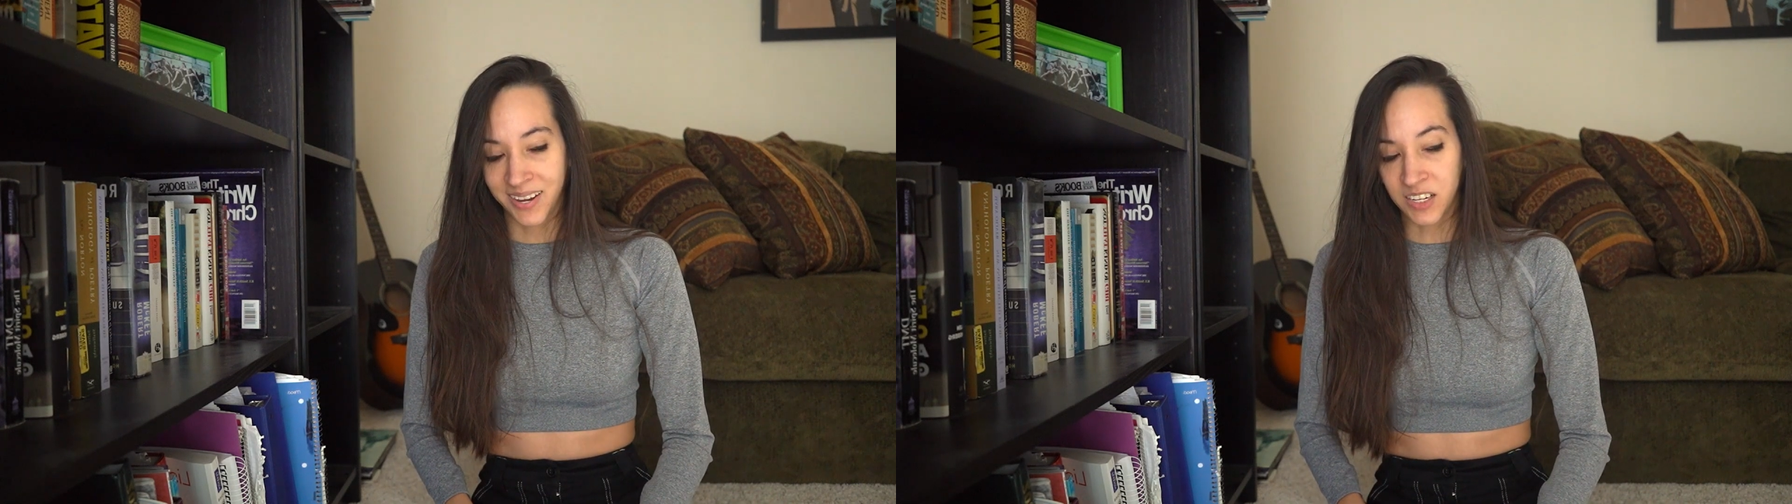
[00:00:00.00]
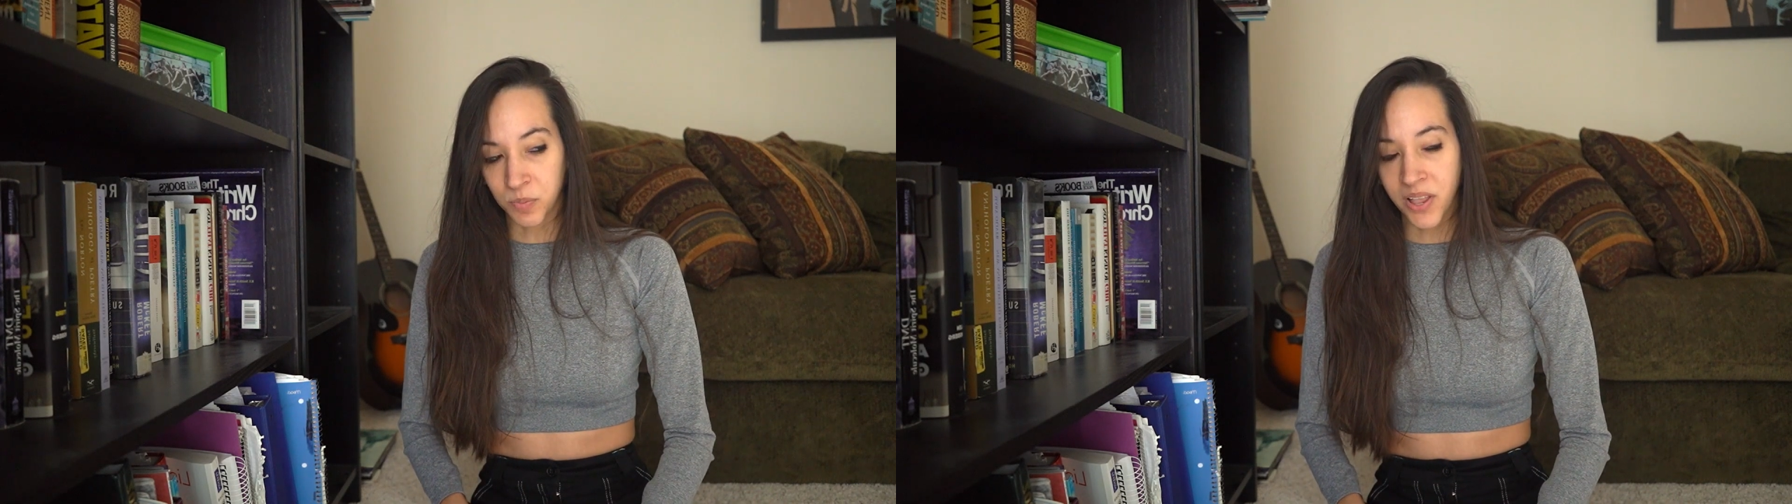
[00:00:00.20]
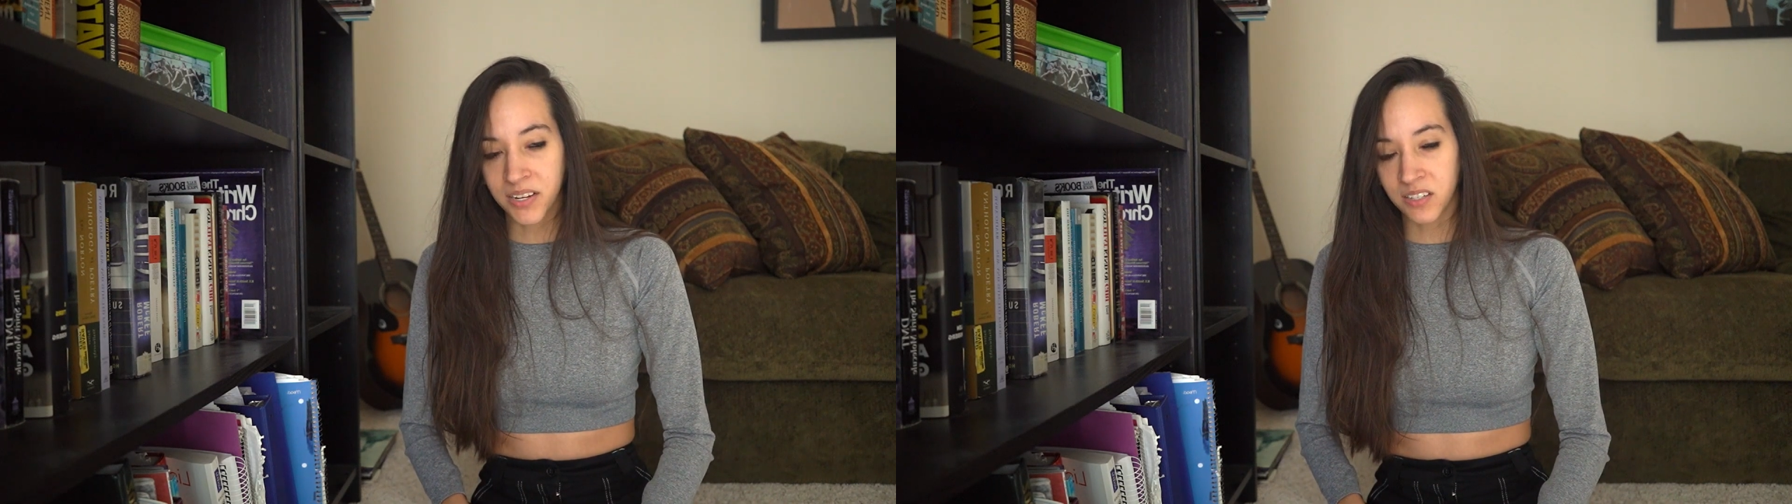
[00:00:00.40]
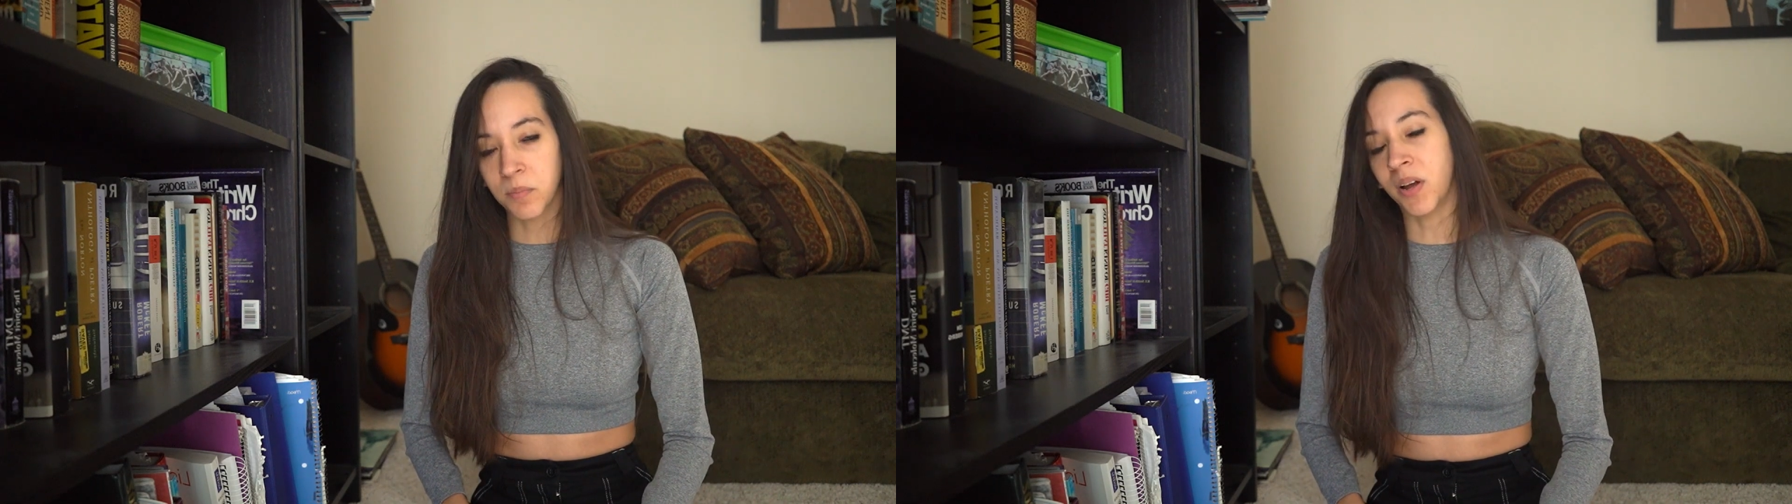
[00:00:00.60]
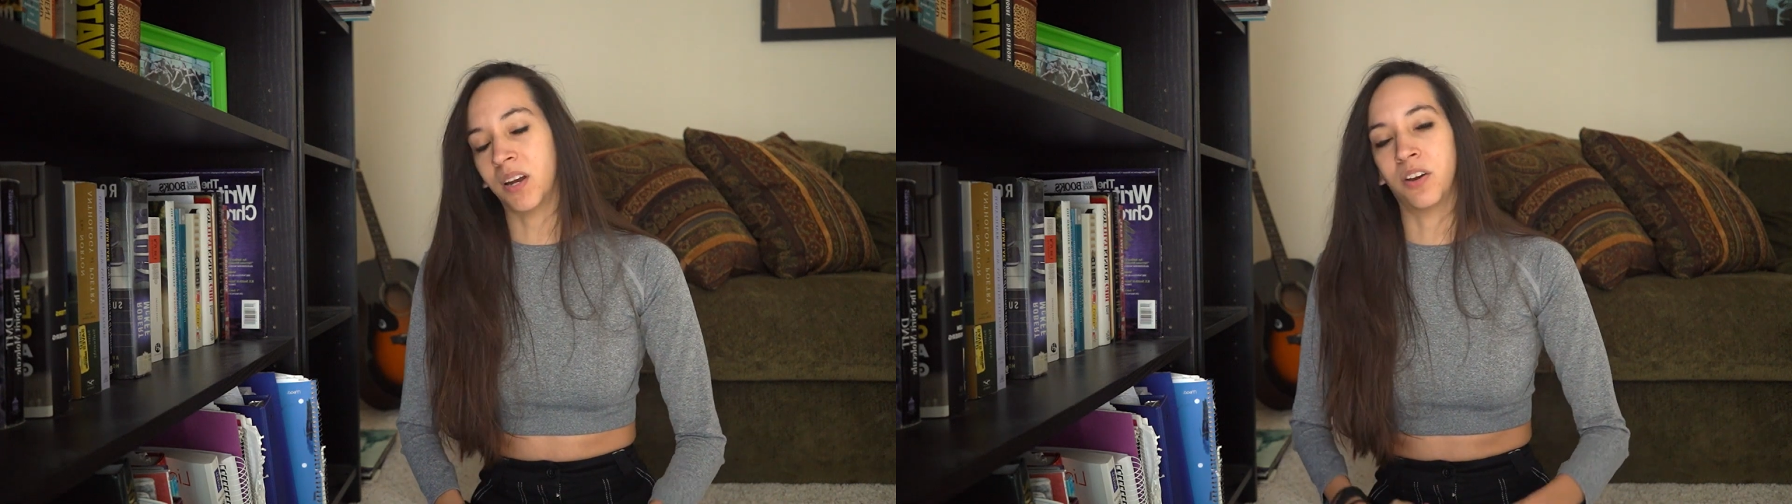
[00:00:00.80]
He's playing
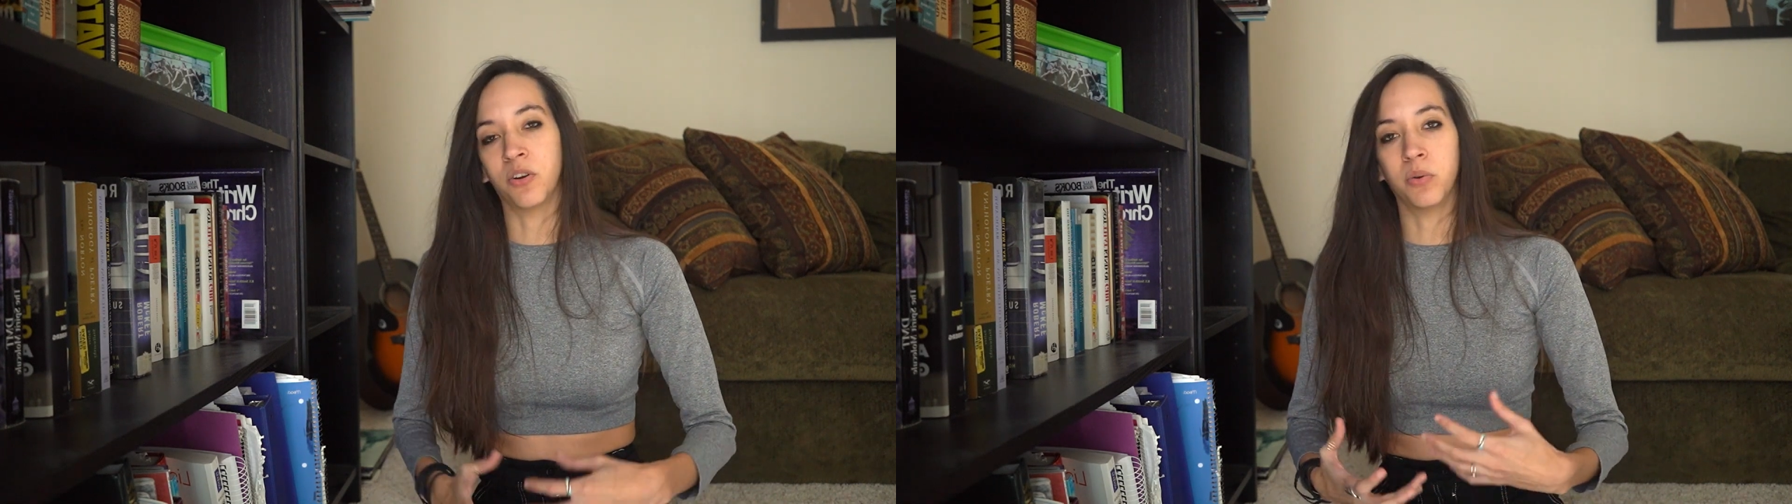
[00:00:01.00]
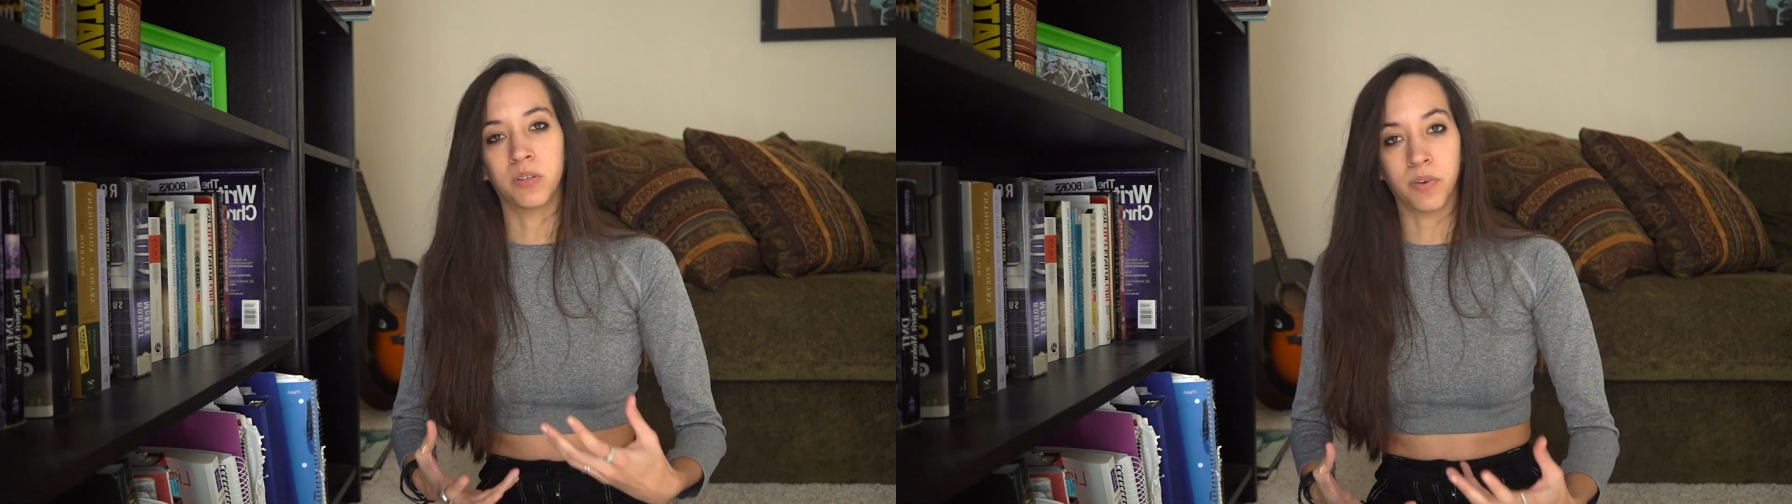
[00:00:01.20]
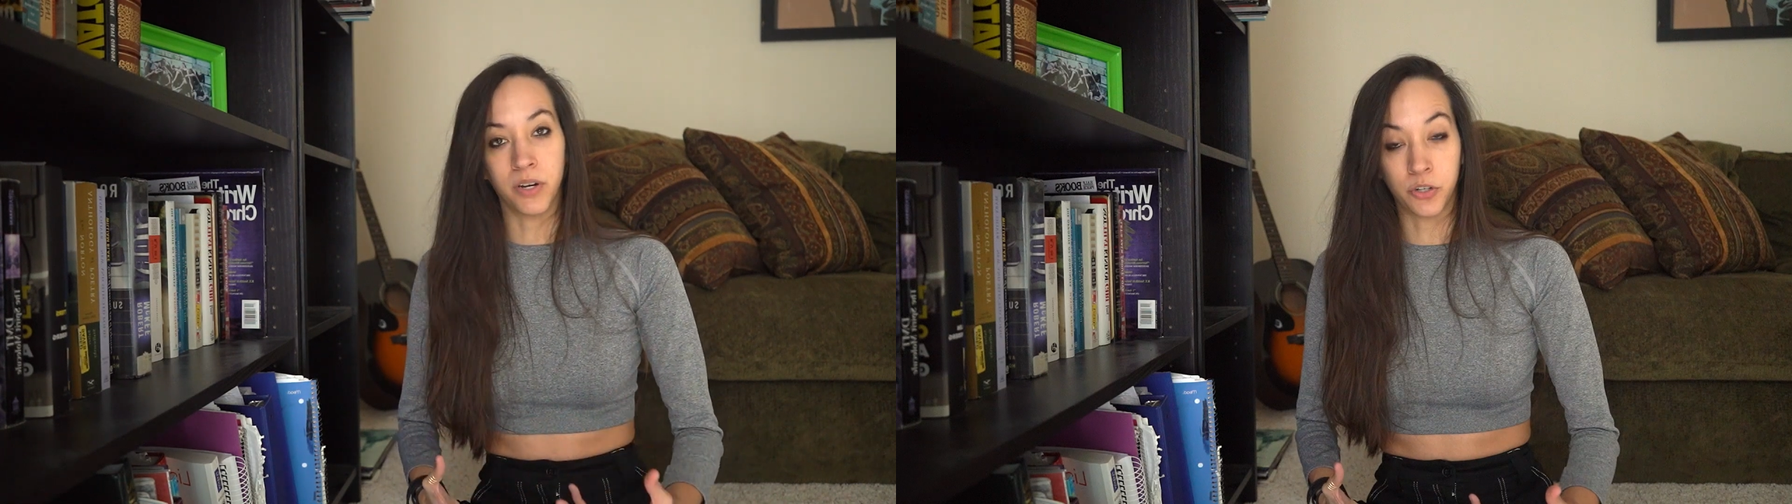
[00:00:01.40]
somebody here who is very